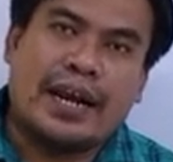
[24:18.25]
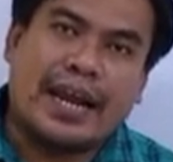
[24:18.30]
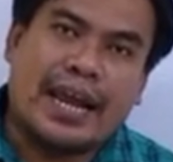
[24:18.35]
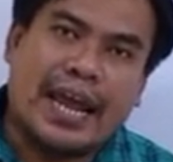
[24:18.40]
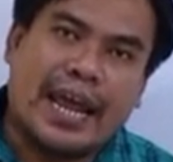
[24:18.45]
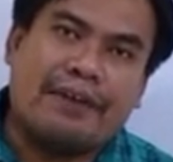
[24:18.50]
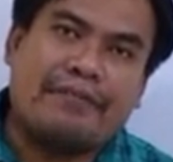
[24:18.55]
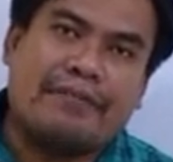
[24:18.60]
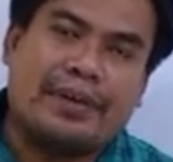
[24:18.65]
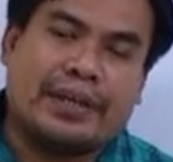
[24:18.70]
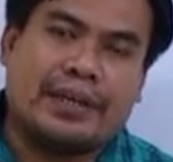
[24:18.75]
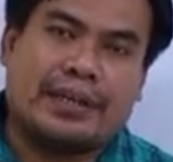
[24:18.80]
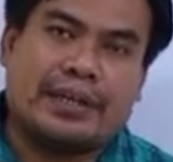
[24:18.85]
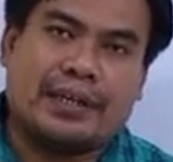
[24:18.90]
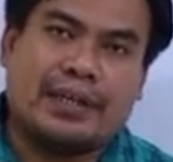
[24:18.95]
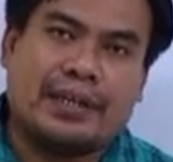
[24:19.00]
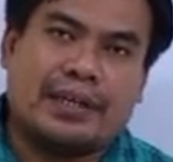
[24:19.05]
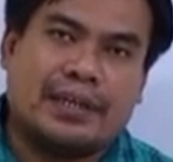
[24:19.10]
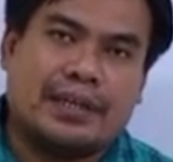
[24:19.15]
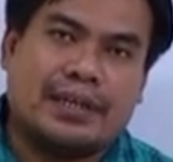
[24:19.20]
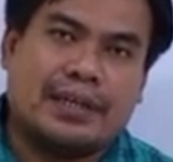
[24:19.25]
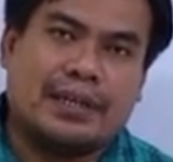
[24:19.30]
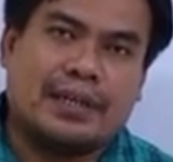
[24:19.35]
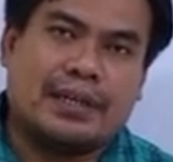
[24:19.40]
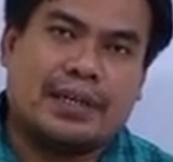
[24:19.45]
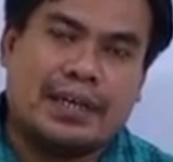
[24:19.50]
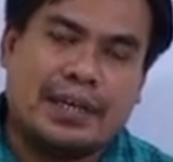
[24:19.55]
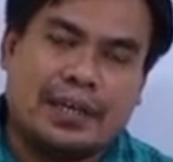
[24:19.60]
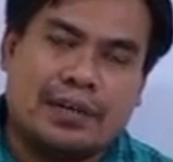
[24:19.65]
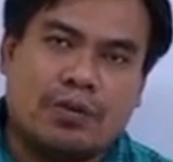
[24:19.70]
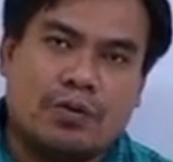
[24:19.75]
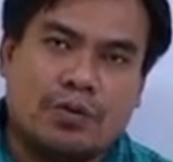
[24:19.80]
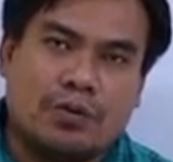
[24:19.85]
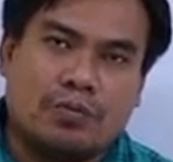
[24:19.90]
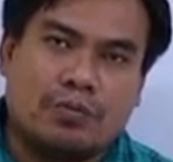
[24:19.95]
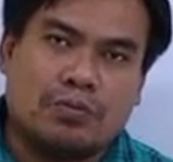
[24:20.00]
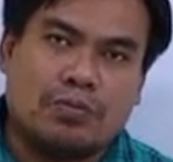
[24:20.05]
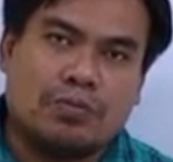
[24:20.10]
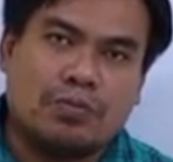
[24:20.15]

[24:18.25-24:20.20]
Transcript: having at home